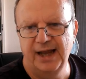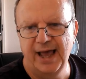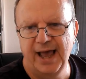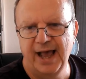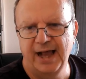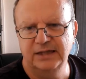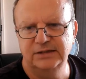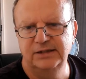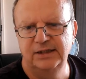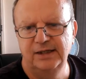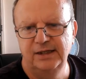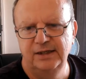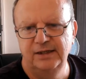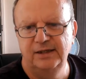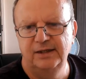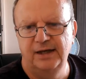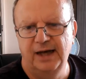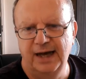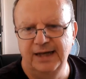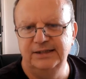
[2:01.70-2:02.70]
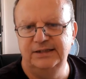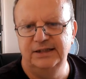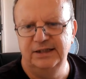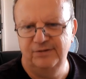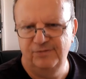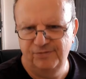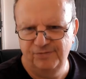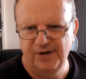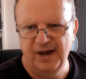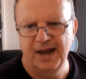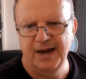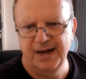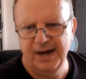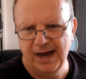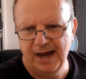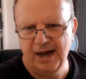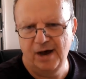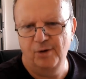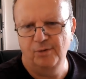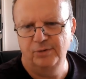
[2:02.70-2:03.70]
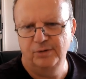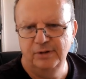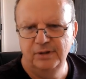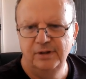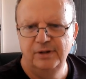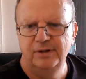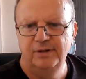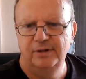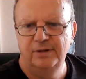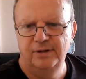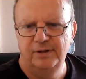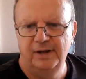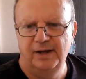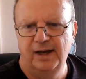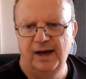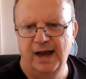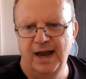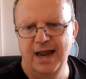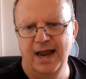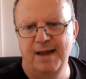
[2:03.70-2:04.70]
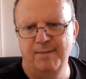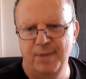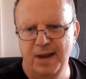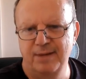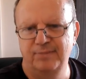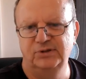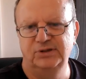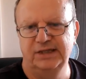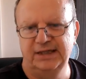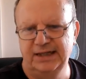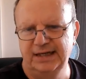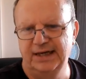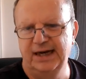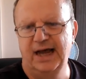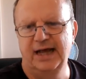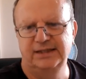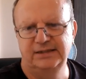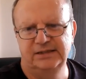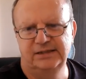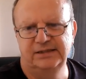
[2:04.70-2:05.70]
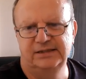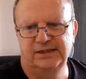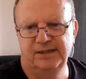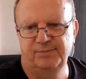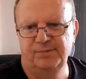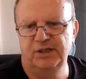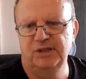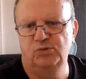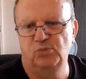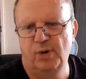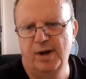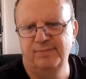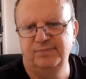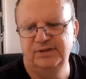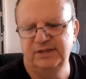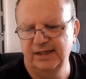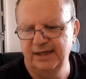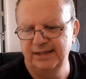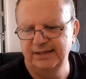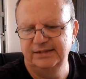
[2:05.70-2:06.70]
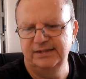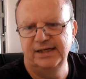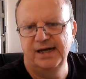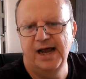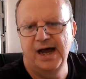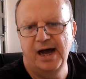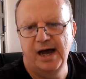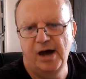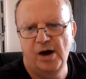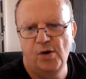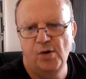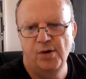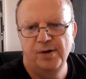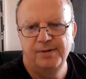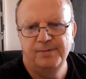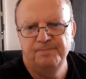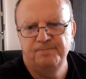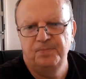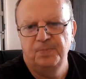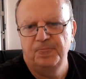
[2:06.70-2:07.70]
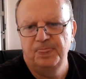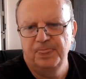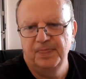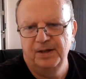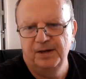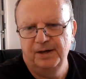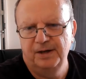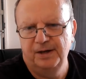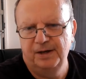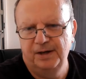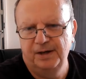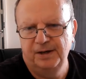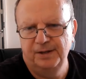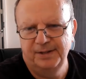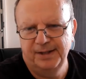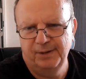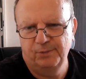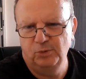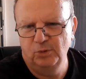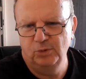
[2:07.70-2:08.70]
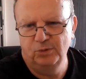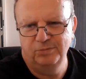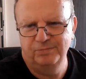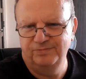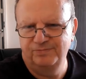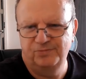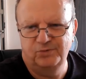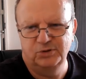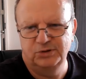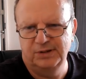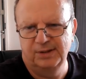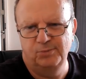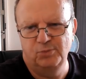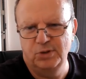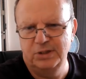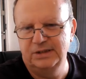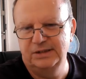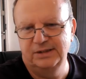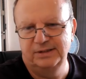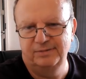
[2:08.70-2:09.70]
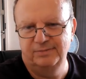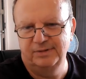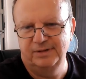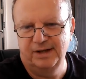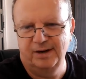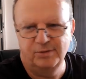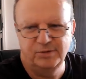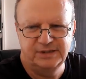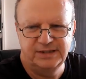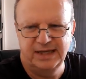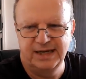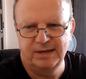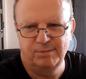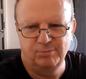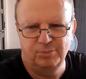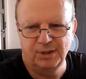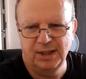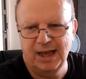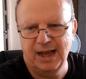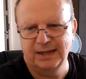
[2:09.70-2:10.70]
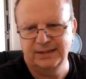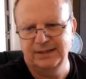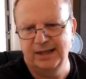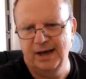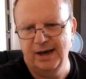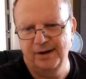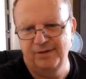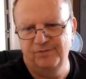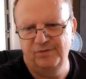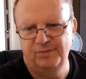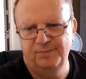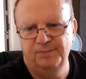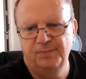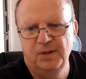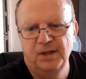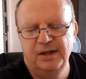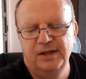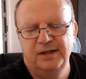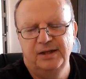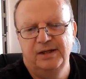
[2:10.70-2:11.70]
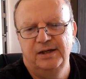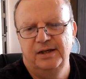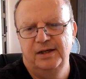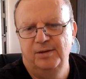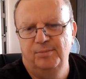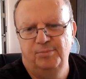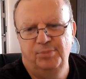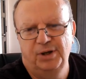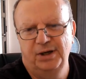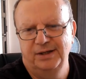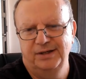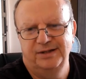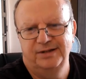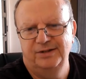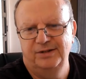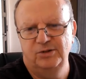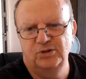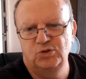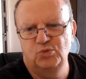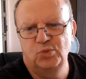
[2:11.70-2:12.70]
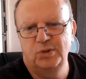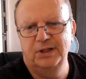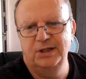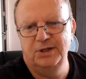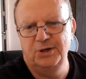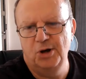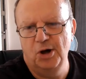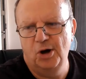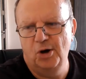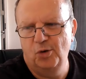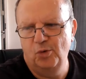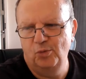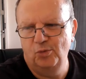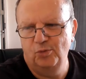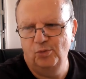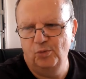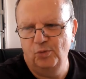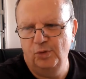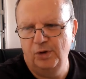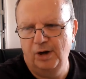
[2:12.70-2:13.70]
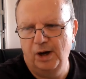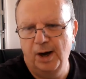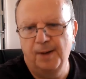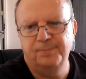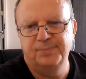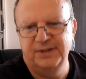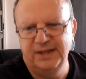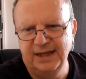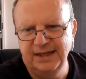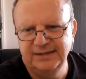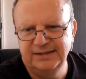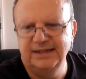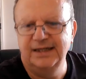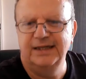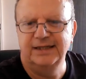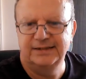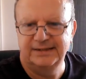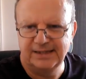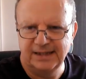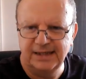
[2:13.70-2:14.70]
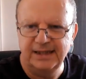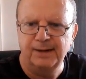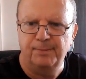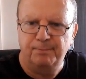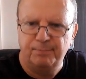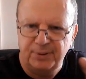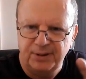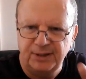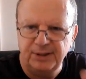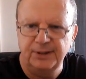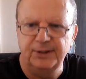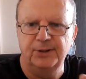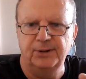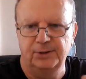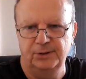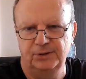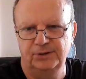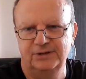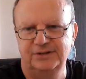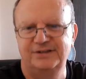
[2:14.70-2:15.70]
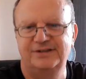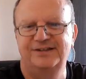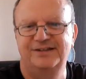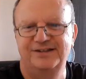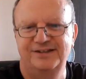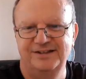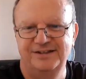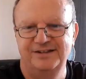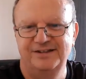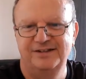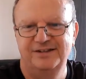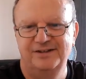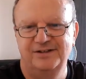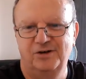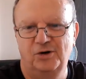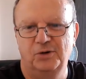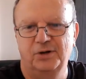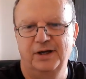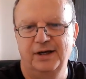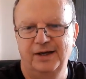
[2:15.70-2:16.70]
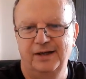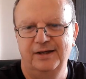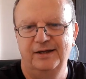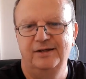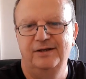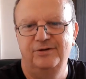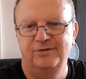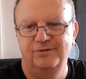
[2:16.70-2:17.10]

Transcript: Act. I did find out. I am able to get onto some of these websites now that were, for some reason, I was getting blocked out of them. But there's really no updates. It appears, okay,